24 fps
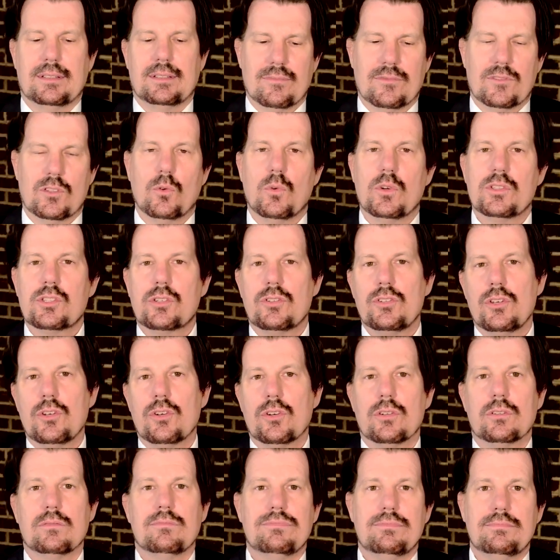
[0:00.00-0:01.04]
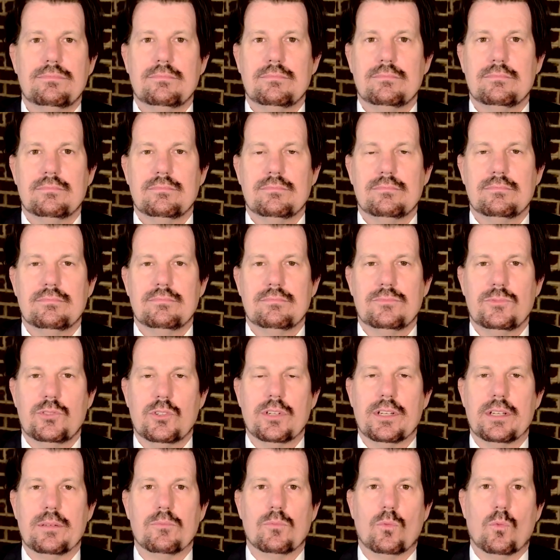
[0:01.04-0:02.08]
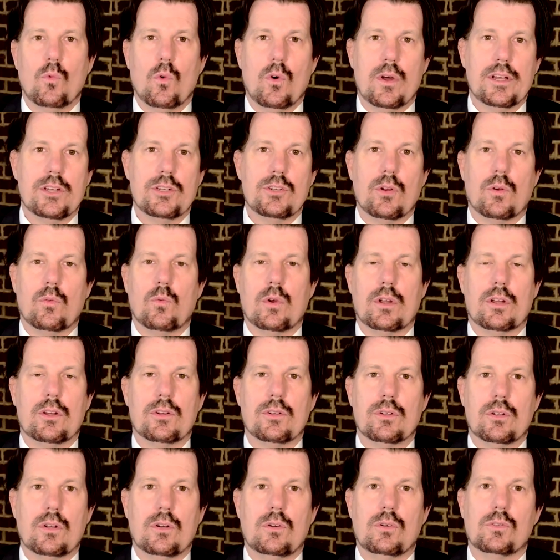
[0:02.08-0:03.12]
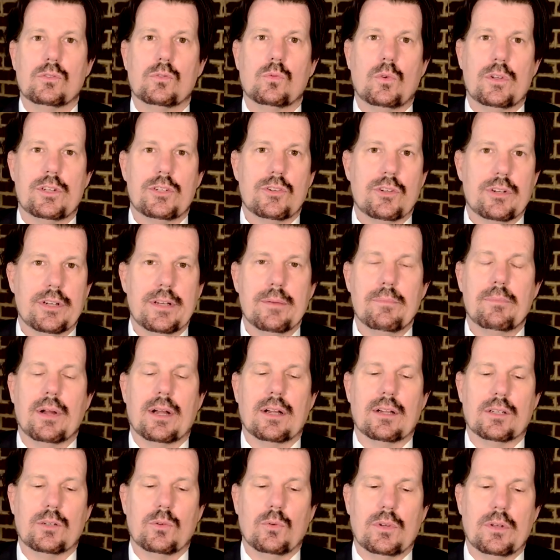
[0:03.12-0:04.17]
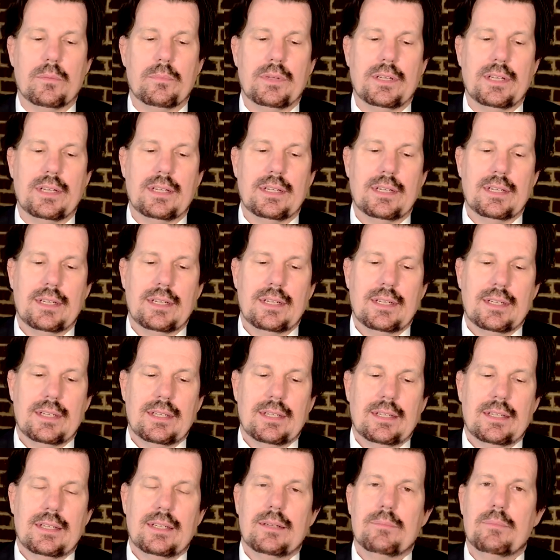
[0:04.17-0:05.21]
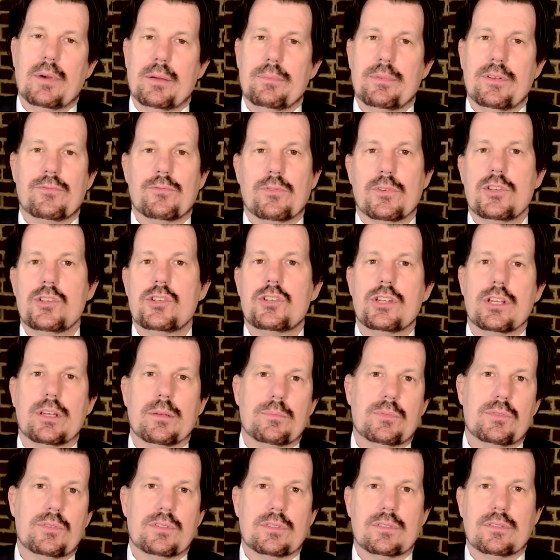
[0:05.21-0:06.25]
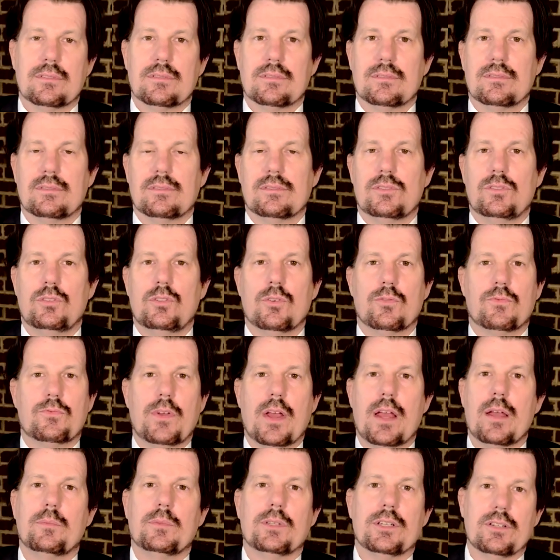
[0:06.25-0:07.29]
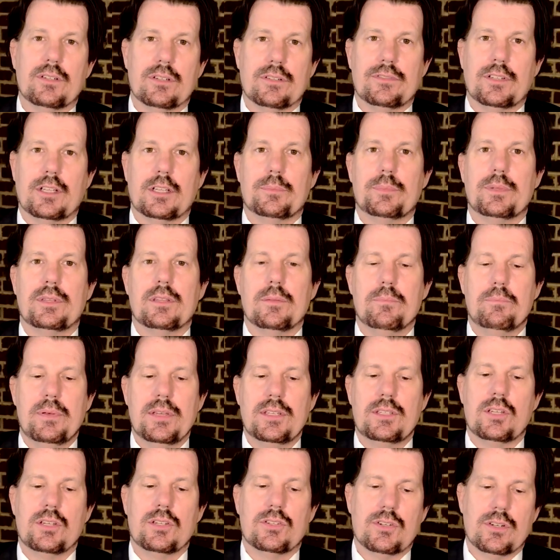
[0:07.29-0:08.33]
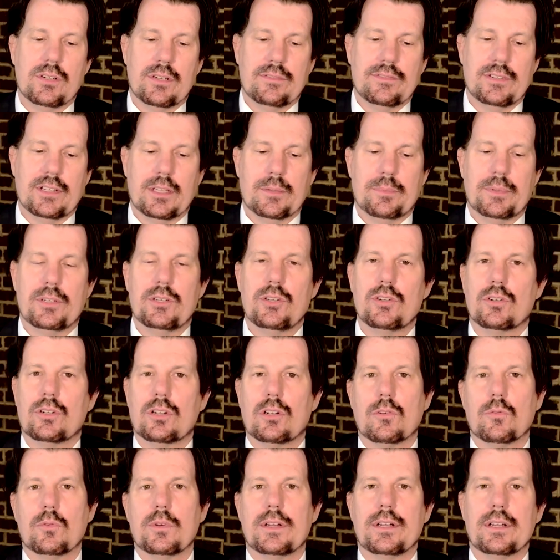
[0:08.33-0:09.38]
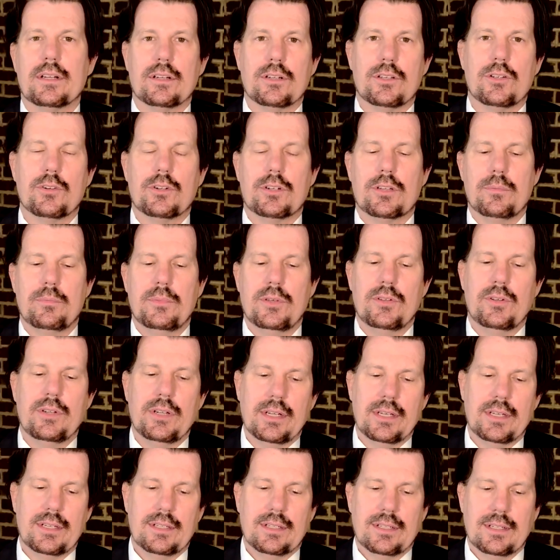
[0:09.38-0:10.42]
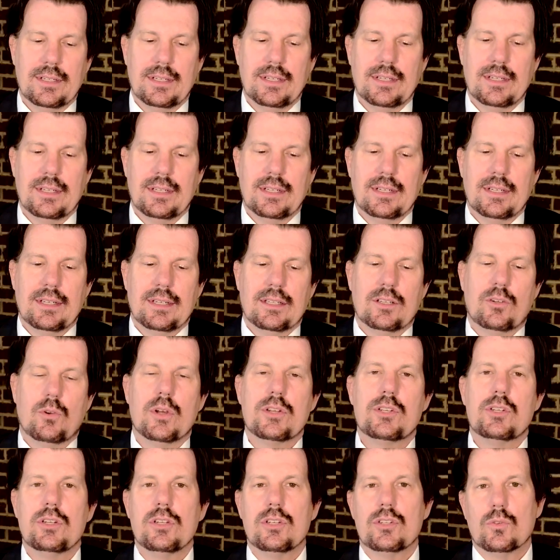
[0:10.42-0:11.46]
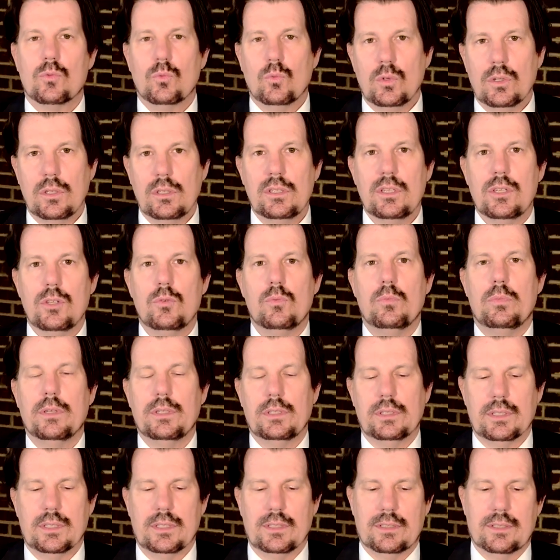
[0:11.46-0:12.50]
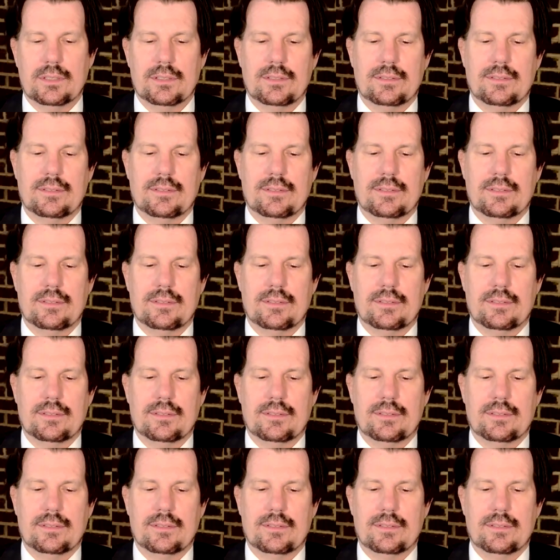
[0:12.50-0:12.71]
So what's your dream? What are your goals? What is your empire going to be? It might be friendships, your family you're developing, the business you're developing, your career, your community. The question is, will you build it?